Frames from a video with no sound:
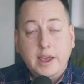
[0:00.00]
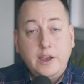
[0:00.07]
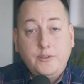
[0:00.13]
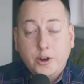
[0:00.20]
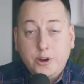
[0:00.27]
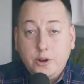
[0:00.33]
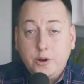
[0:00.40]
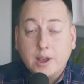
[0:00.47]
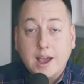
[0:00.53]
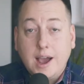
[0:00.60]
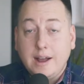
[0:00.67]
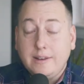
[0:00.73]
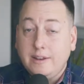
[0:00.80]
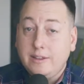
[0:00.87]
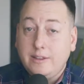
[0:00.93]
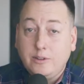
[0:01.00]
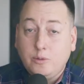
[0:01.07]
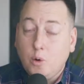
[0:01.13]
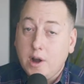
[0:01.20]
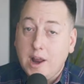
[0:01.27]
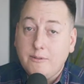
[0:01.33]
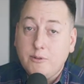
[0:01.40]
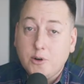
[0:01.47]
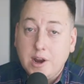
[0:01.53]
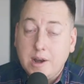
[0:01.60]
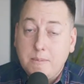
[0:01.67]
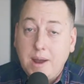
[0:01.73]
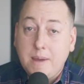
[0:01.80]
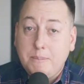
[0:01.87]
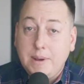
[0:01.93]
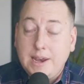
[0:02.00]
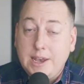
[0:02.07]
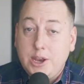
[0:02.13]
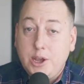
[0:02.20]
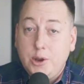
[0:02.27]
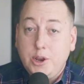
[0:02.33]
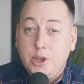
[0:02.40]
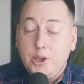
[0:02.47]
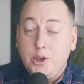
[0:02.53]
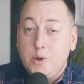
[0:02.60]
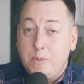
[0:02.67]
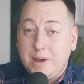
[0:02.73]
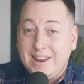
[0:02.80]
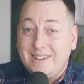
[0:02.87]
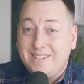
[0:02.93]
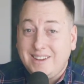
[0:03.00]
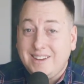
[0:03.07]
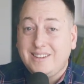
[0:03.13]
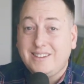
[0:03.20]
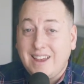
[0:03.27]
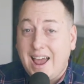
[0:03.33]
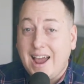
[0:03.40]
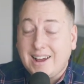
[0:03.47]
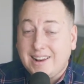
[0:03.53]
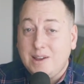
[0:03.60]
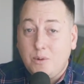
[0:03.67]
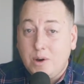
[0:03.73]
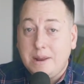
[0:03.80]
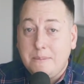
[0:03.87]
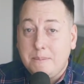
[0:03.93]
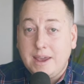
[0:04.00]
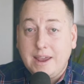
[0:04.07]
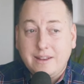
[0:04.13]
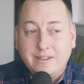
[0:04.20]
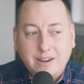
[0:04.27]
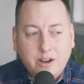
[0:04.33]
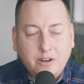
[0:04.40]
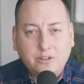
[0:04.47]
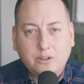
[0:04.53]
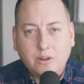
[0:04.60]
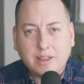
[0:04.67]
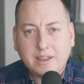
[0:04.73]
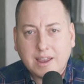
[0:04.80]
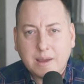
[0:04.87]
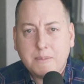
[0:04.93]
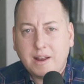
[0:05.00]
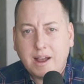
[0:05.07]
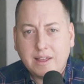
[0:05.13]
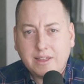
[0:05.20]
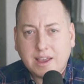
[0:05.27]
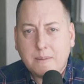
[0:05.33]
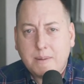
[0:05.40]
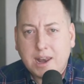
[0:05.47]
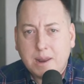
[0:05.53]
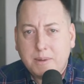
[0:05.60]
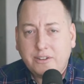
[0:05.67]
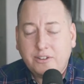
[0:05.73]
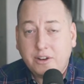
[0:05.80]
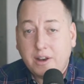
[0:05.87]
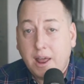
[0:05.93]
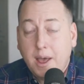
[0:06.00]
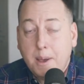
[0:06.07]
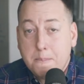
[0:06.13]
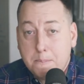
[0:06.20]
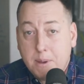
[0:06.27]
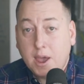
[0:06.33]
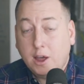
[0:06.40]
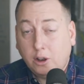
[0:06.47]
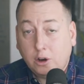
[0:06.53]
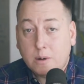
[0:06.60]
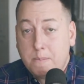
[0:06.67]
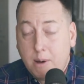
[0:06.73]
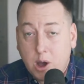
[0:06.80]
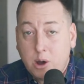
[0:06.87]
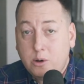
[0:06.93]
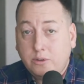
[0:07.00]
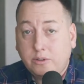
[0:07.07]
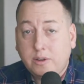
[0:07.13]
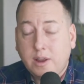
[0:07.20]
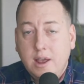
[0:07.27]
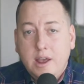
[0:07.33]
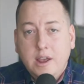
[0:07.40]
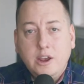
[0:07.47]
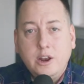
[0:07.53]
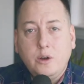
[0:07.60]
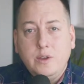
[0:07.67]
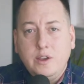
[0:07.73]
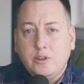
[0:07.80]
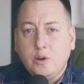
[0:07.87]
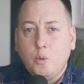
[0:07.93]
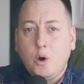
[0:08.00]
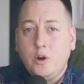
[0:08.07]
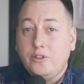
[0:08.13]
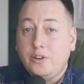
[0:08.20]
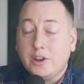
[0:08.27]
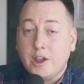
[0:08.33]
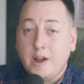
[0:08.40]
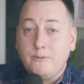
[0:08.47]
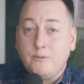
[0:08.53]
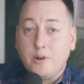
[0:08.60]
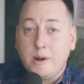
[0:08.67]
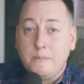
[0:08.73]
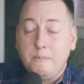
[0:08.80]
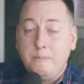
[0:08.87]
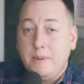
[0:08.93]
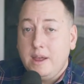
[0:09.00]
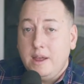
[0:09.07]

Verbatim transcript: If you're new to content, this word evergreen might be new to you, but it's exactly what it means. I also think I think I might have mentioned pillar post. You know, these are words that come from